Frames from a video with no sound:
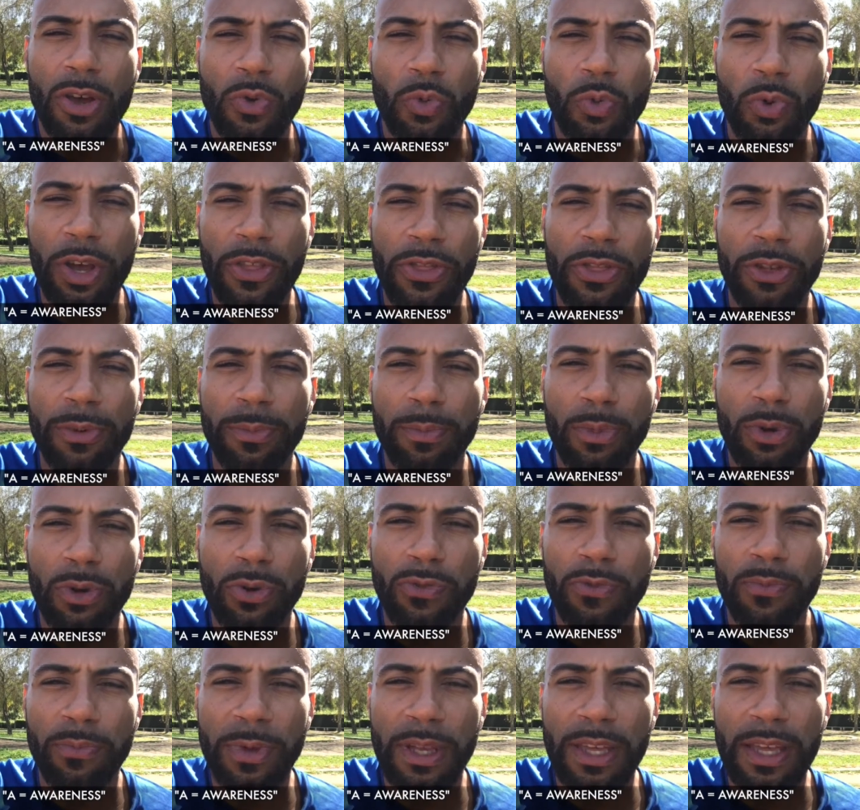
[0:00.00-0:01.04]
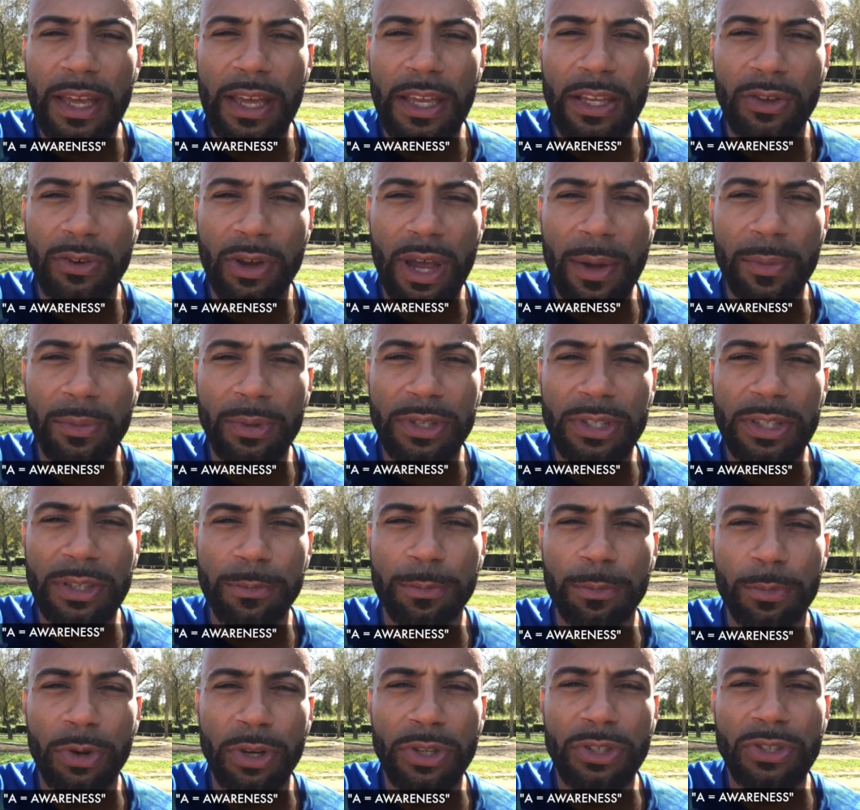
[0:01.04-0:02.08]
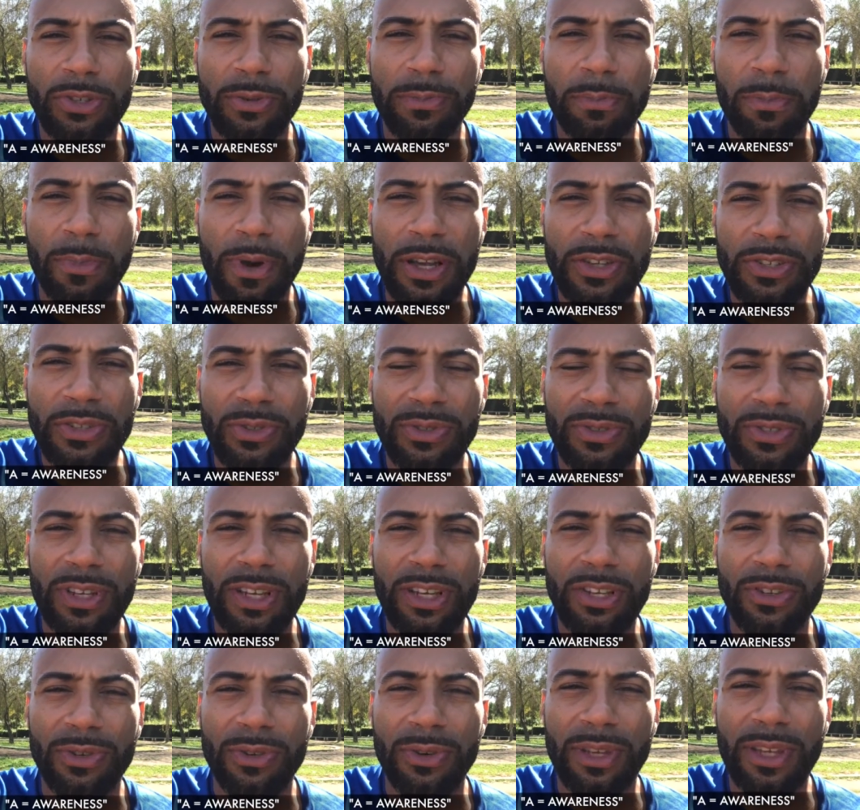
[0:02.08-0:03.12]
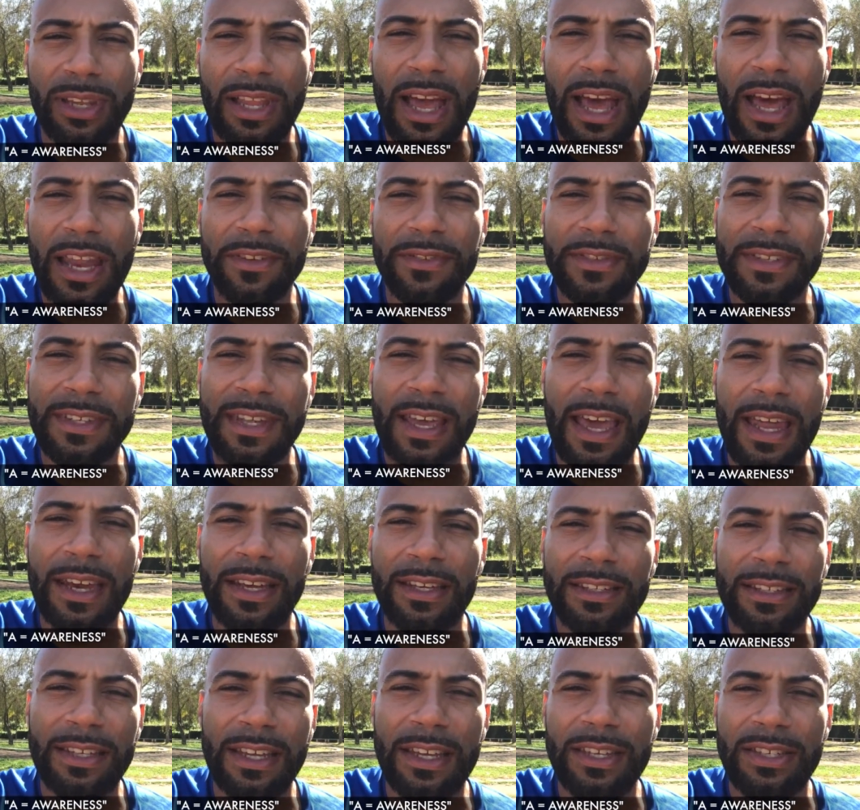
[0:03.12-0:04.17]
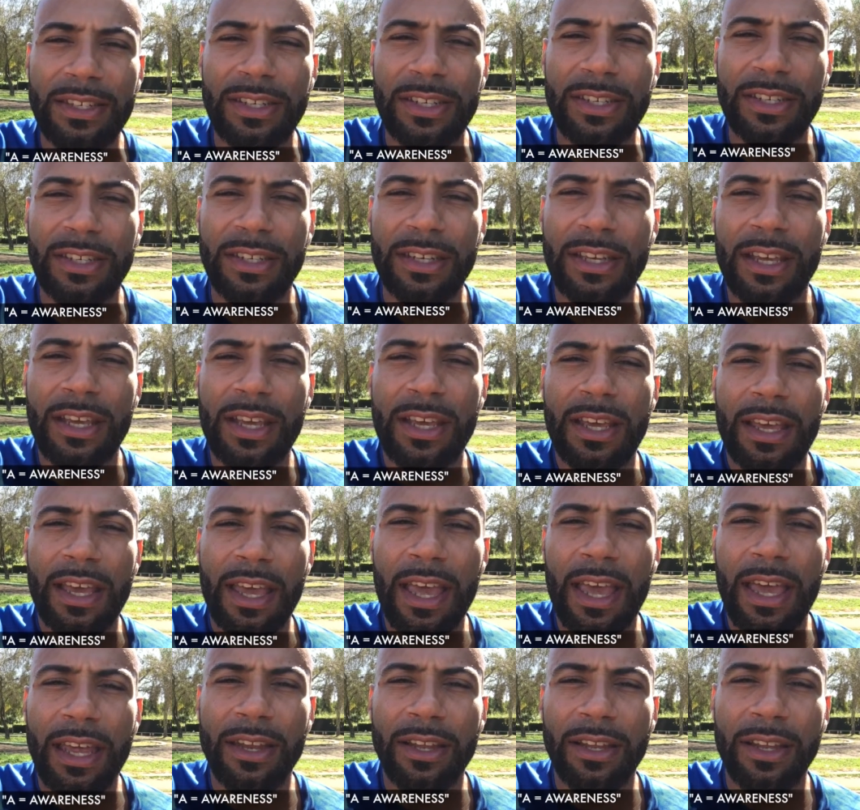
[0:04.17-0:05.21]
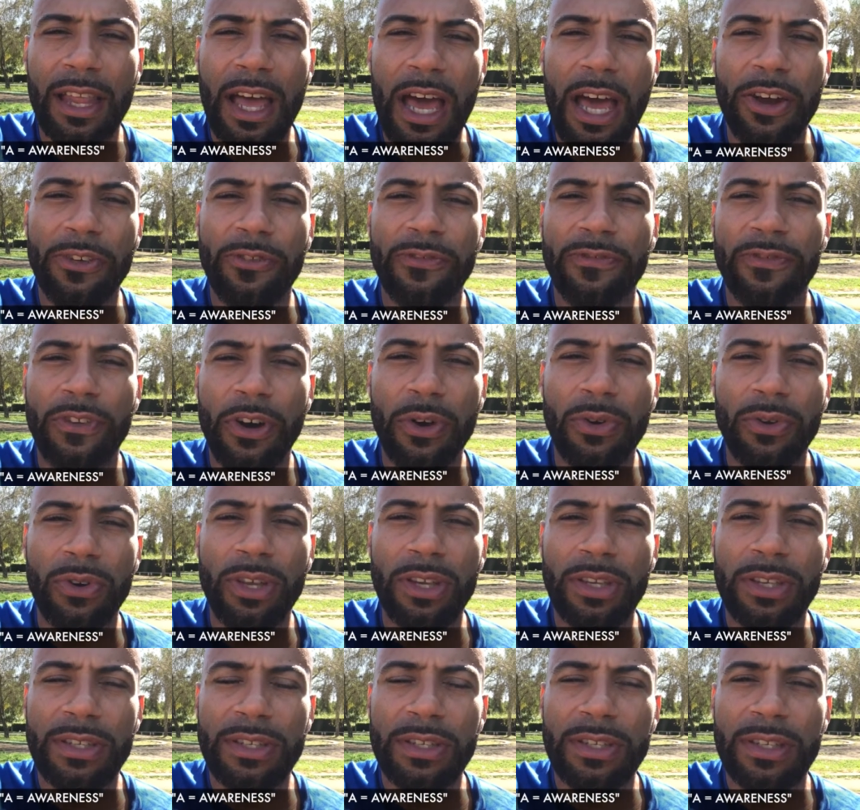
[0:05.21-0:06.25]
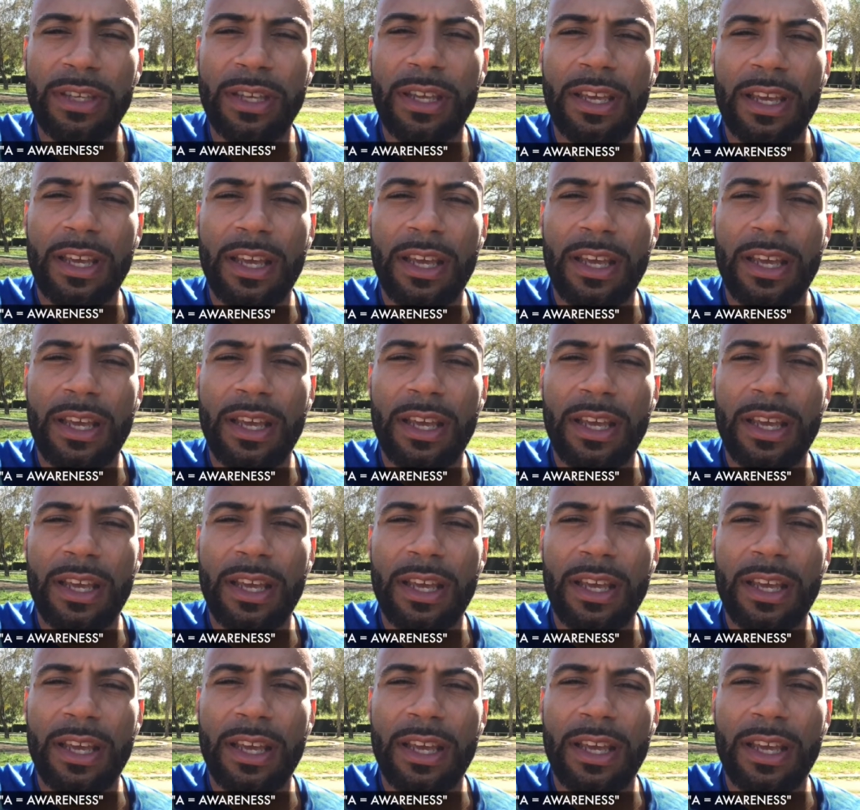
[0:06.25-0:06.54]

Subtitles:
with the movement, and you're able to put your muscles under a lot of static tension and a lot of focus,